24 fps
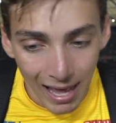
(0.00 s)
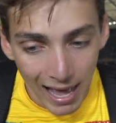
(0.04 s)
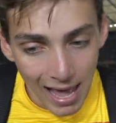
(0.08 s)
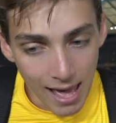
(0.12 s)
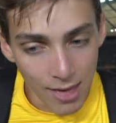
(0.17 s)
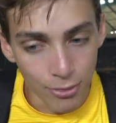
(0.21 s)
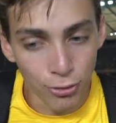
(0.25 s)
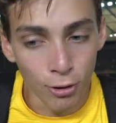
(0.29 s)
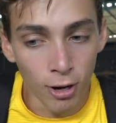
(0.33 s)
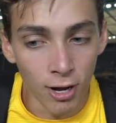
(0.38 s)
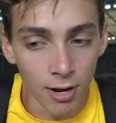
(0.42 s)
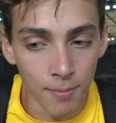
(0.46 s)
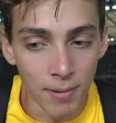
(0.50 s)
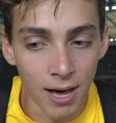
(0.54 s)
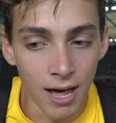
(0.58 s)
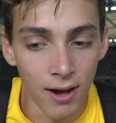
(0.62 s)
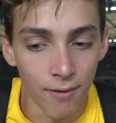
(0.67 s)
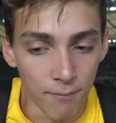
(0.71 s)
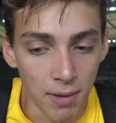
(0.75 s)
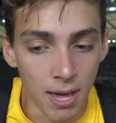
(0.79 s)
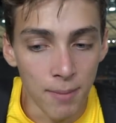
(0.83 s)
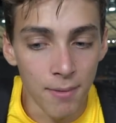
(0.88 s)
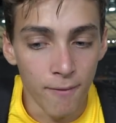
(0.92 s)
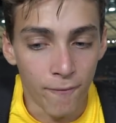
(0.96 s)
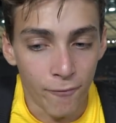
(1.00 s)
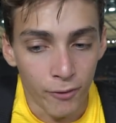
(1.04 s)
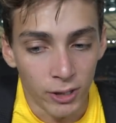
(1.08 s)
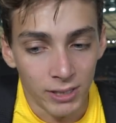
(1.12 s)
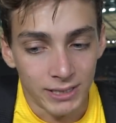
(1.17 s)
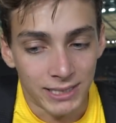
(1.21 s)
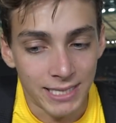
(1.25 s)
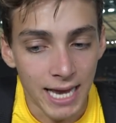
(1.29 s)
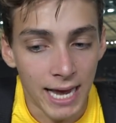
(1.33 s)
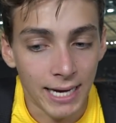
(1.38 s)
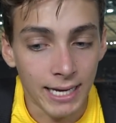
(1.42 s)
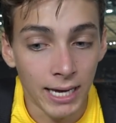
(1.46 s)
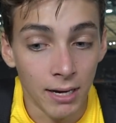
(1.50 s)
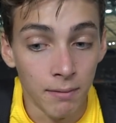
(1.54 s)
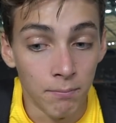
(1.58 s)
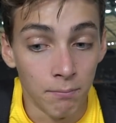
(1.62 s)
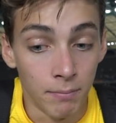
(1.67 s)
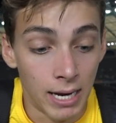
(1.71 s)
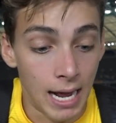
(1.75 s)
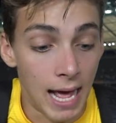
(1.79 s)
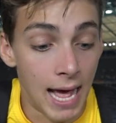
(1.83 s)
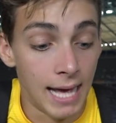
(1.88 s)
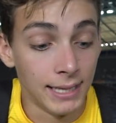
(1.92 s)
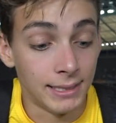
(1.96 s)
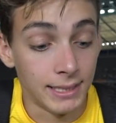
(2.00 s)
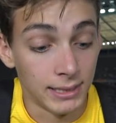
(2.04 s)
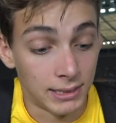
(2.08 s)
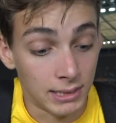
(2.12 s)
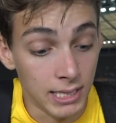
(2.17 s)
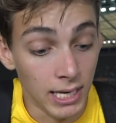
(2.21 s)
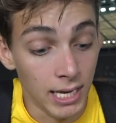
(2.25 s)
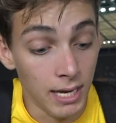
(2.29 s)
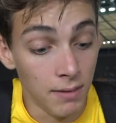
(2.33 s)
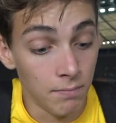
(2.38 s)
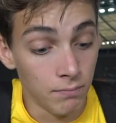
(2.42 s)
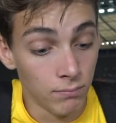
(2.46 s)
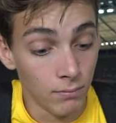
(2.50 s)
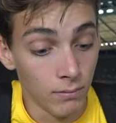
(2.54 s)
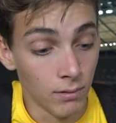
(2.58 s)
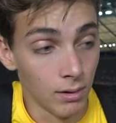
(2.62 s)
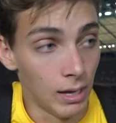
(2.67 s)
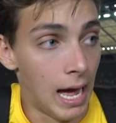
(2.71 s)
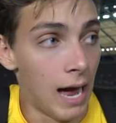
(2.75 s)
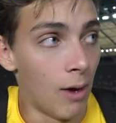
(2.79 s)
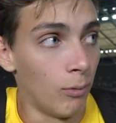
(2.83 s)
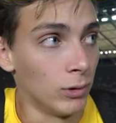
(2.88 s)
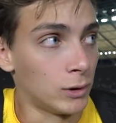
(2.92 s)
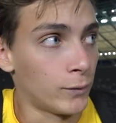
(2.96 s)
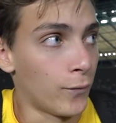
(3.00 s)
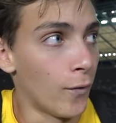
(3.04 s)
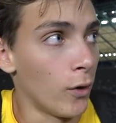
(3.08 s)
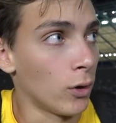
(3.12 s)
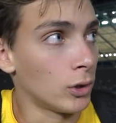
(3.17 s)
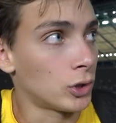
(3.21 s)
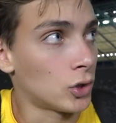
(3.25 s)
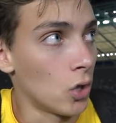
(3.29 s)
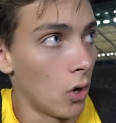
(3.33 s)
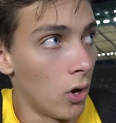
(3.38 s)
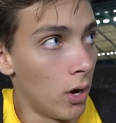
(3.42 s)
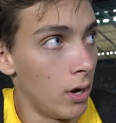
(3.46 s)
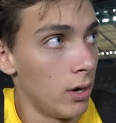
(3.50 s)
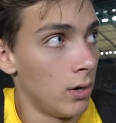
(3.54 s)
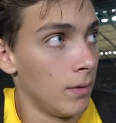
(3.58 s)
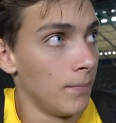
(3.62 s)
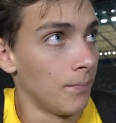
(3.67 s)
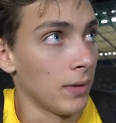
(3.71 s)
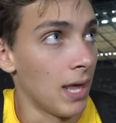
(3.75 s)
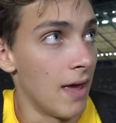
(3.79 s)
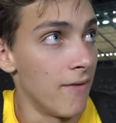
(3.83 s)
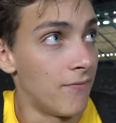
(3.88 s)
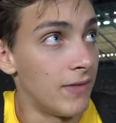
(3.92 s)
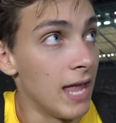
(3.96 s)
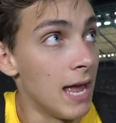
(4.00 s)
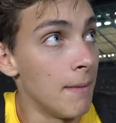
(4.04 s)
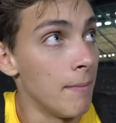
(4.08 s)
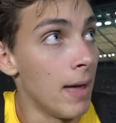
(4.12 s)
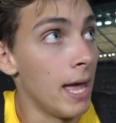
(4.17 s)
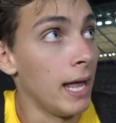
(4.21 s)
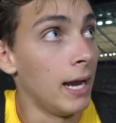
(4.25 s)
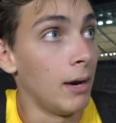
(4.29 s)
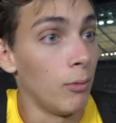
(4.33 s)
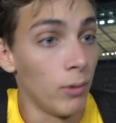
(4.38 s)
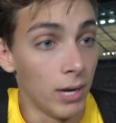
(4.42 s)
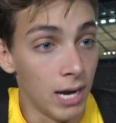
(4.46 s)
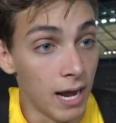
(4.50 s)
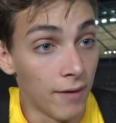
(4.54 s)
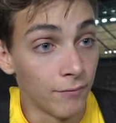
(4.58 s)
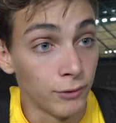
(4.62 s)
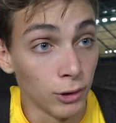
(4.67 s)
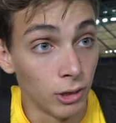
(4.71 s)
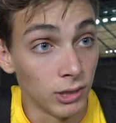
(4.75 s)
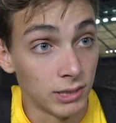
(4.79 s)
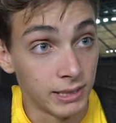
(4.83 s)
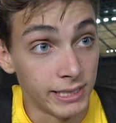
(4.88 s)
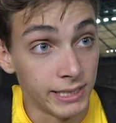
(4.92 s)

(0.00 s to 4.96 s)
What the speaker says: I thought about it maybe for a second, but I had to see, I was focused on if they made it, we'd have to go to